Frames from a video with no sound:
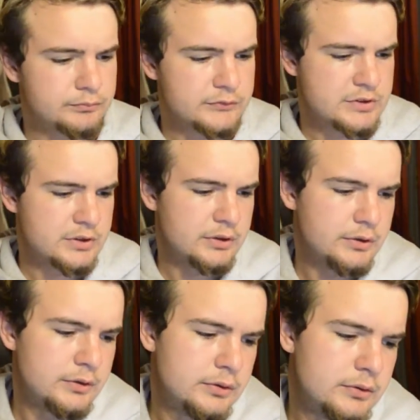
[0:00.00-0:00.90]

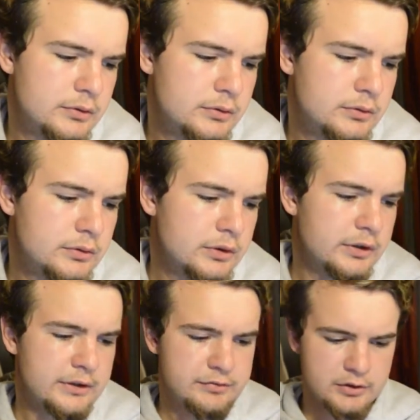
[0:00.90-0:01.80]
So
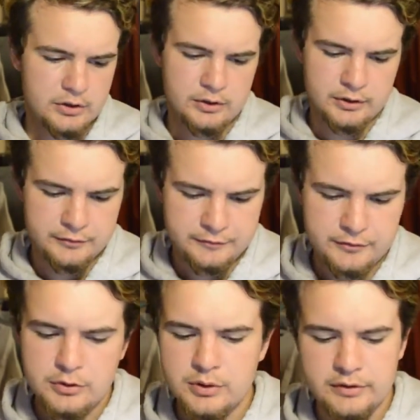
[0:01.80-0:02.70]
they've got a
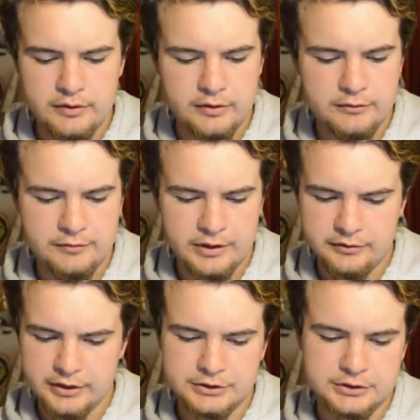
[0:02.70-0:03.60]
few other
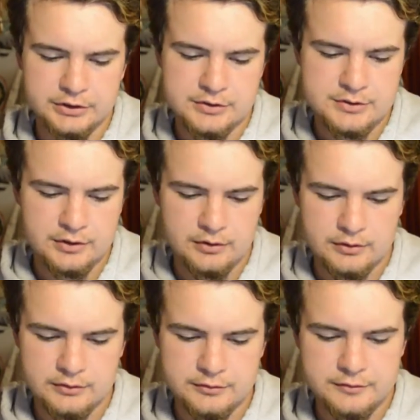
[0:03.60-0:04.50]
variations
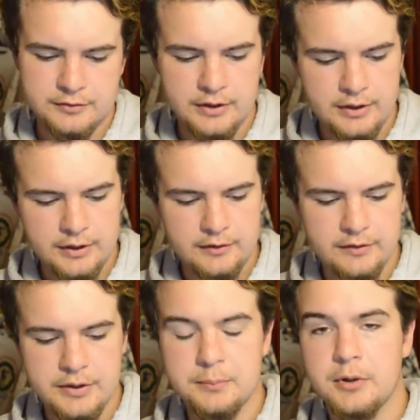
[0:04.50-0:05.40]
of
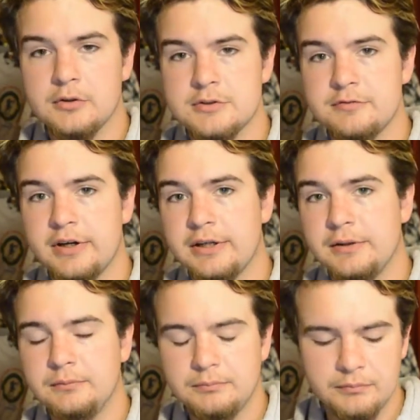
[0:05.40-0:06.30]
the Impulse
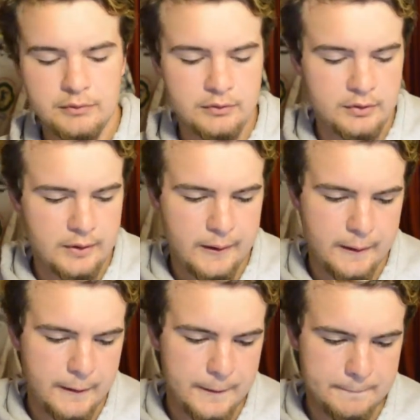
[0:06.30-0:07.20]
vein.
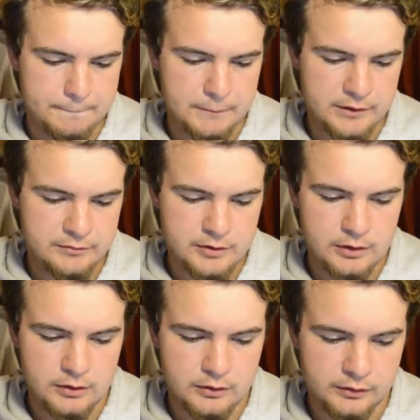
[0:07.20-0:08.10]
They've
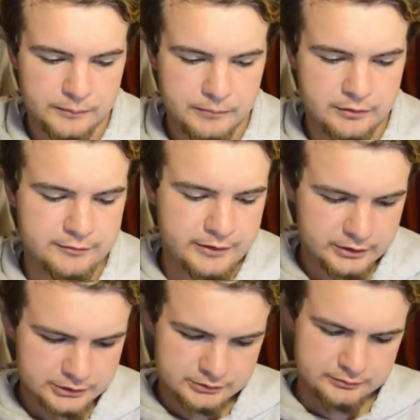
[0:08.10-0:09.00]
got a
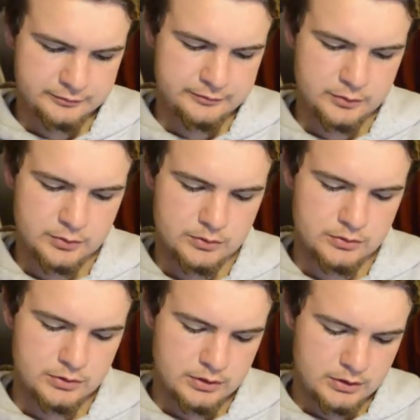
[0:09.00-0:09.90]
version
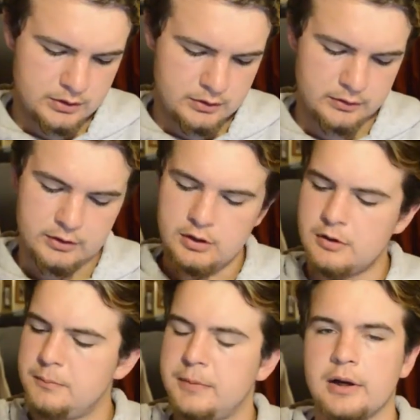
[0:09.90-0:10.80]
for the
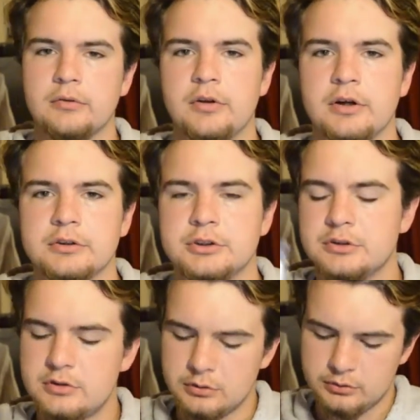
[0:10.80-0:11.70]
compound
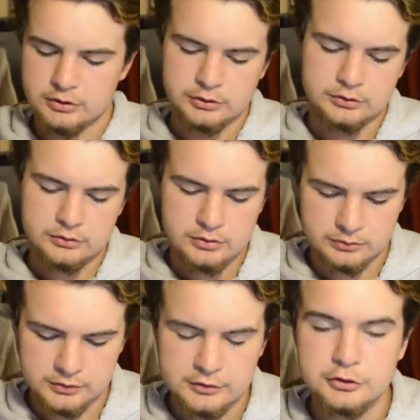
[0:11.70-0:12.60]
archers called
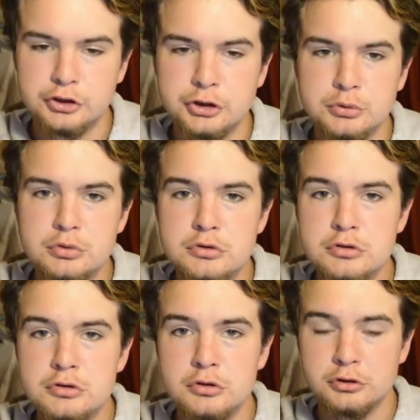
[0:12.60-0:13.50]

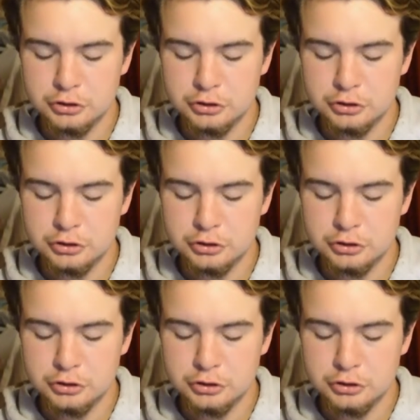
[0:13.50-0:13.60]
Dukes,